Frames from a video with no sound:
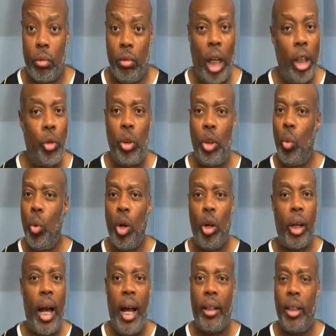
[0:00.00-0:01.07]
That's what the word
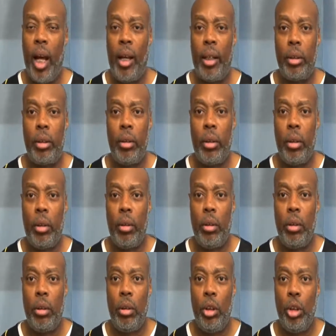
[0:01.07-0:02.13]
of God does.
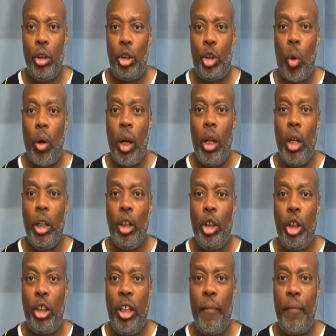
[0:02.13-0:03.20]
So
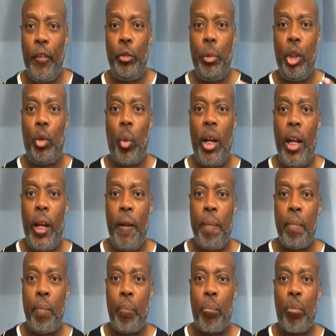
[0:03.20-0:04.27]
the difference
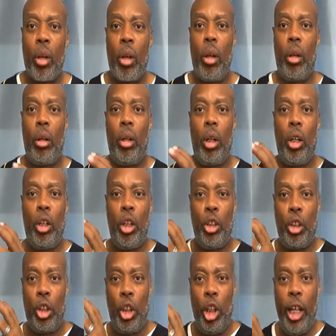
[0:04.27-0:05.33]
between
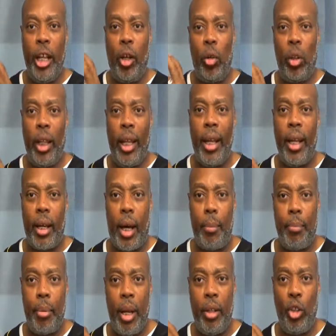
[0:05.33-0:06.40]
the legal link
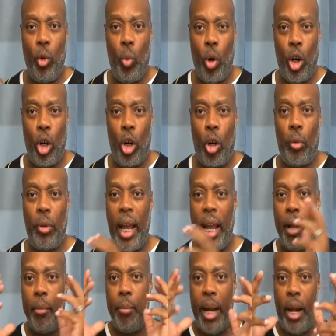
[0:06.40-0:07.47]
up in the world
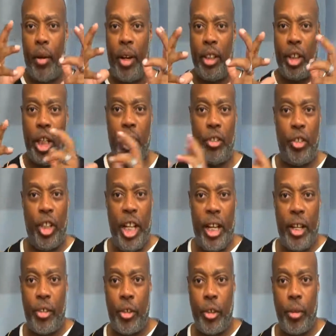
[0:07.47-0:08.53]
and marriage is
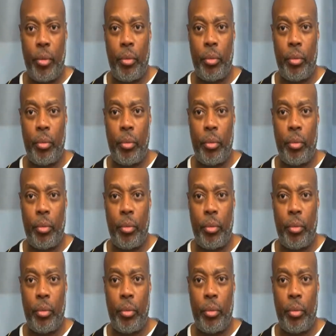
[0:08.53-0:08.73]
this.